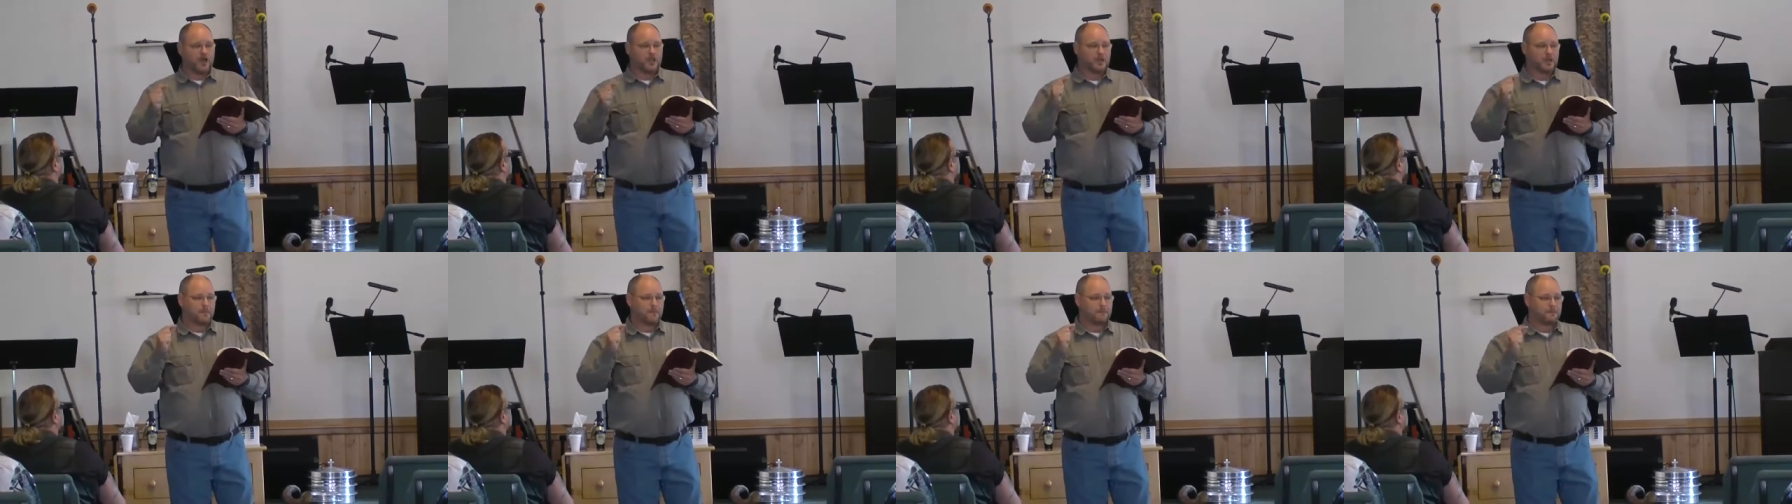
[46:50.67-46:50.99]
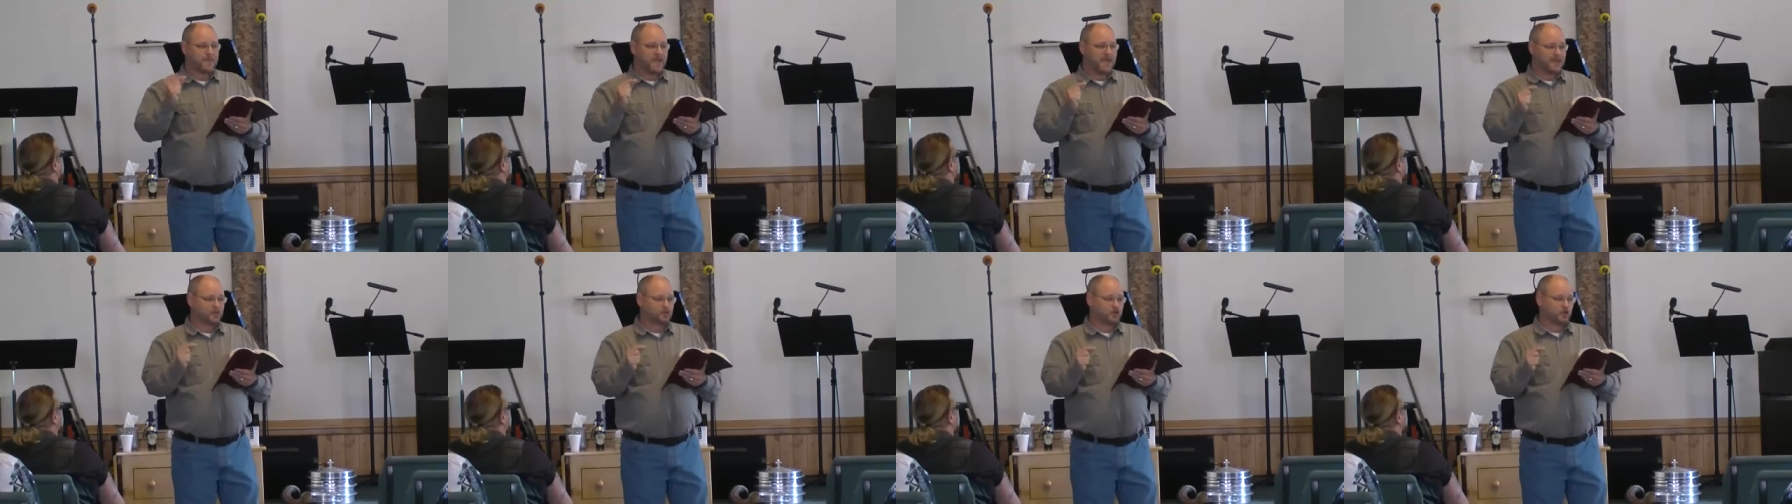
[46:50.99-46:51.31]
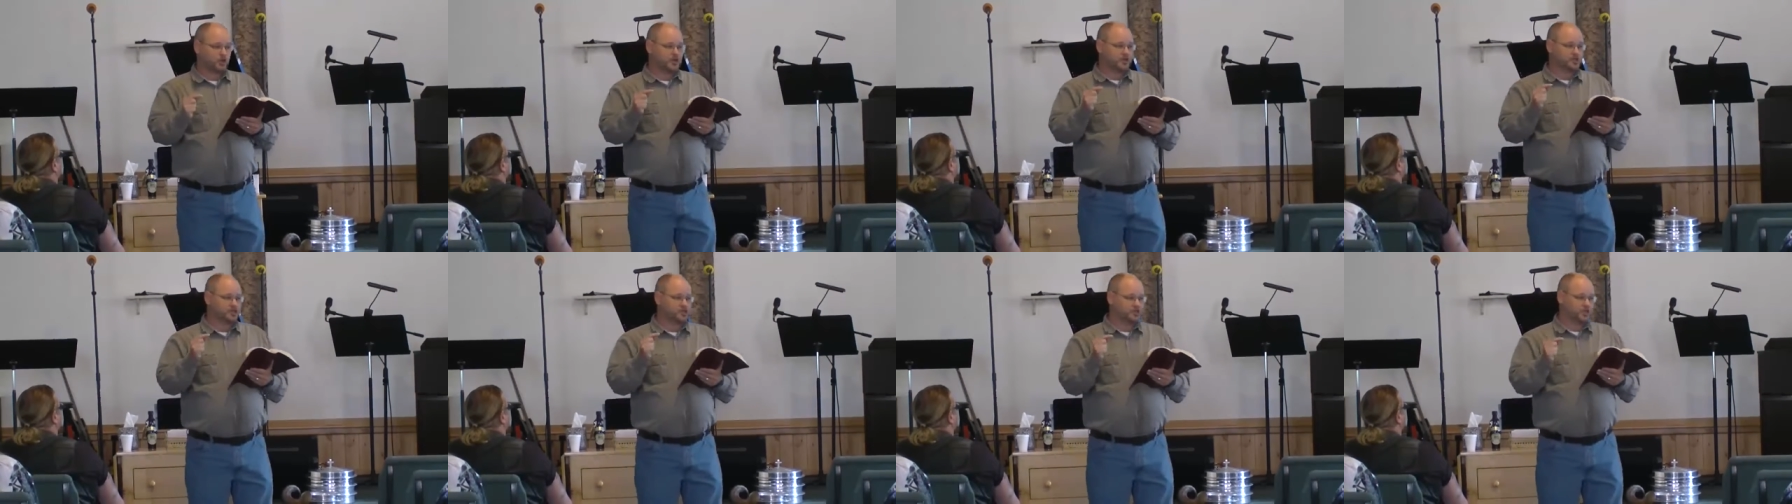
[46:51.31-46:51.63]
that makes
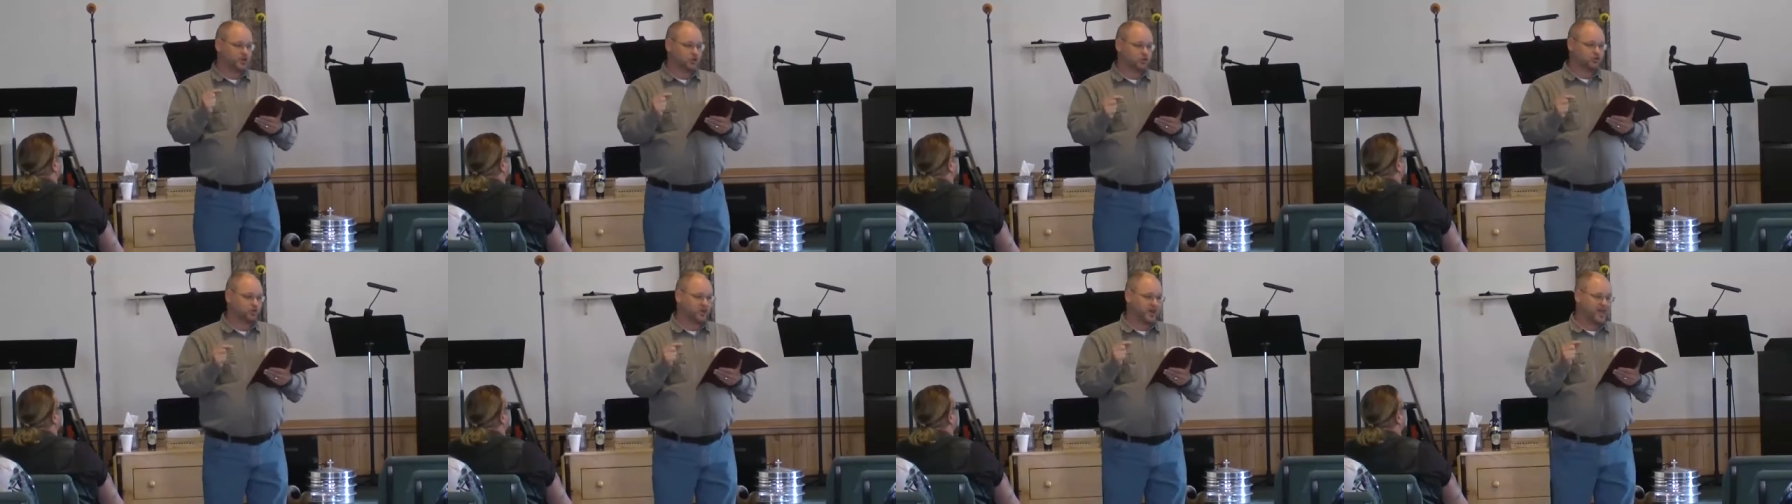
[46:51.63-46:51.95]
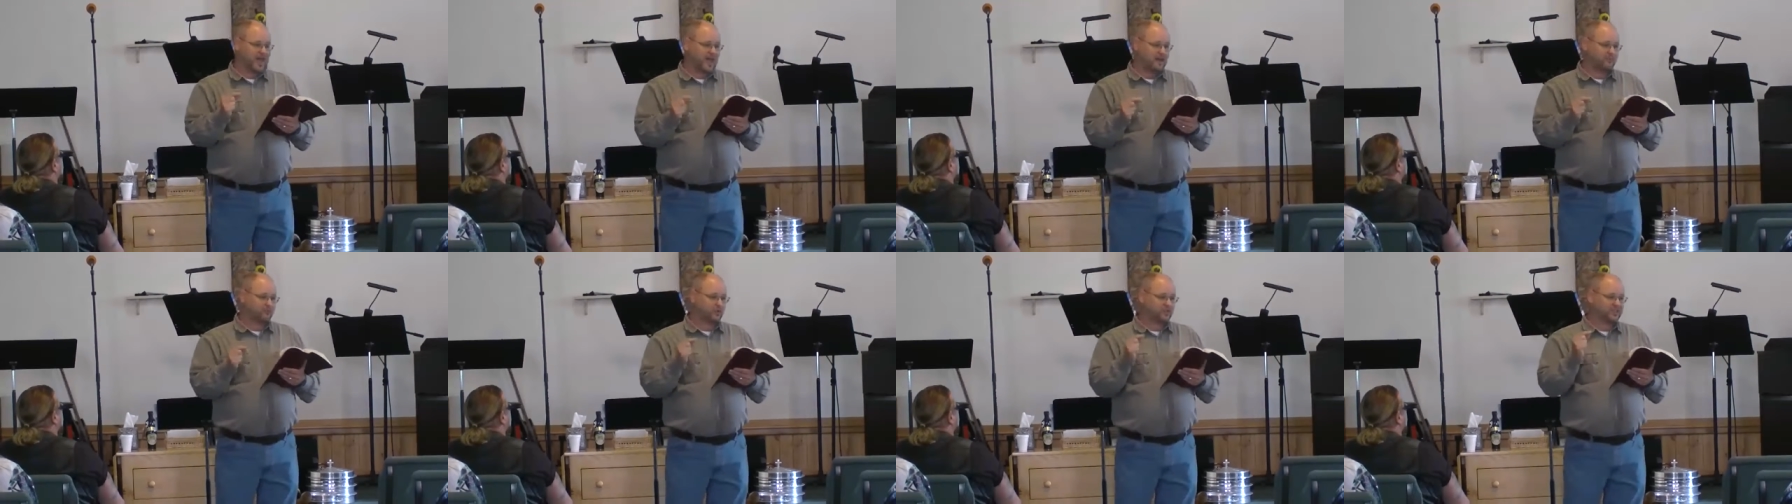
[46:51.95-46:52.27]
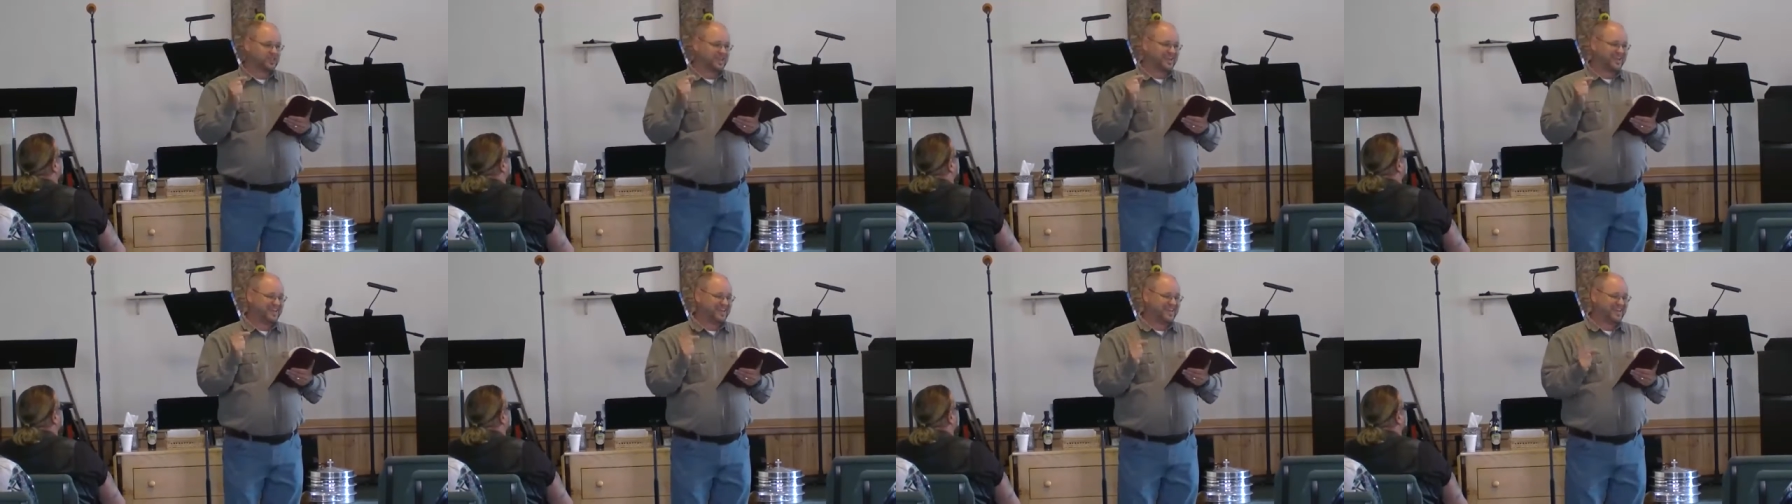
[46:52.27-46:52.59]
sure his children have
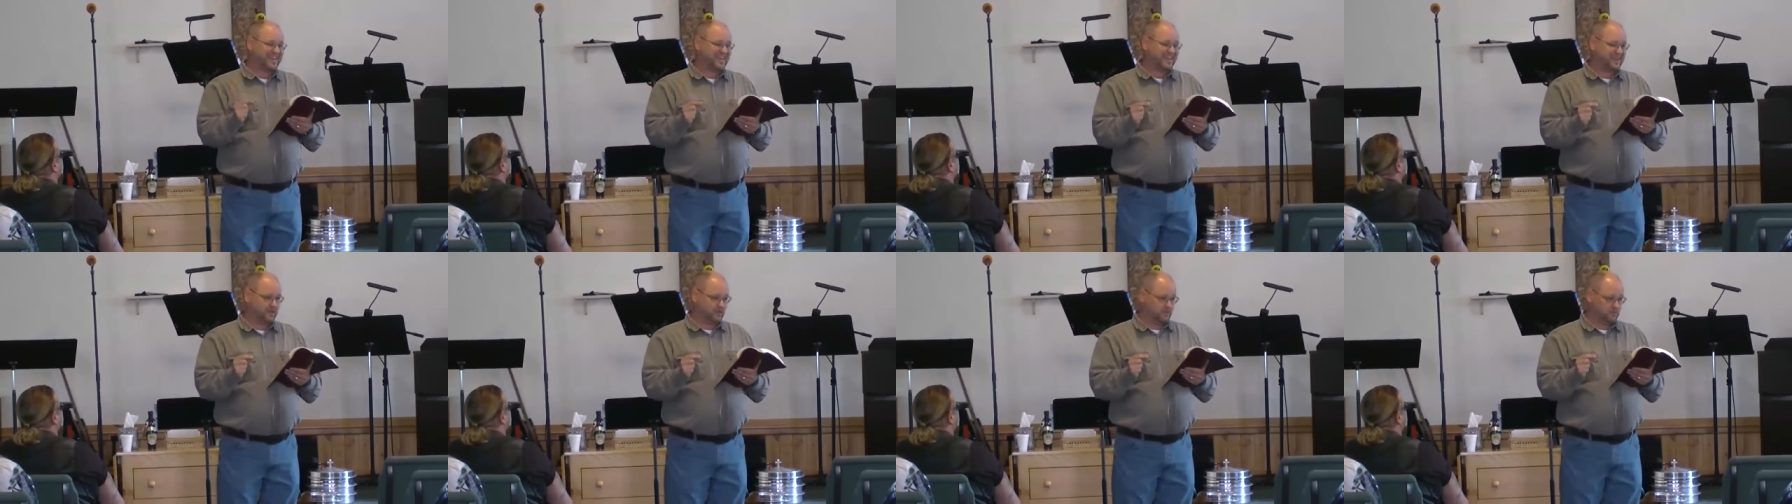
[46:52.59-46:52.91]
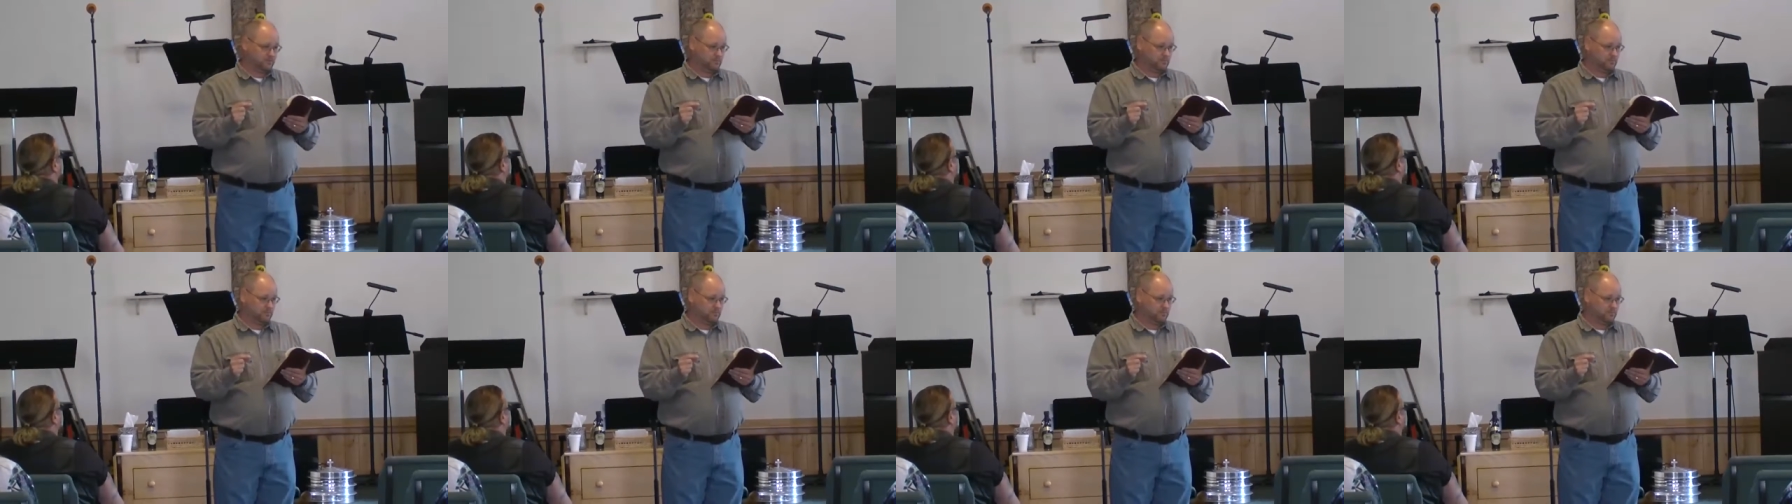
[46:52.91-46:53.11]
what they need.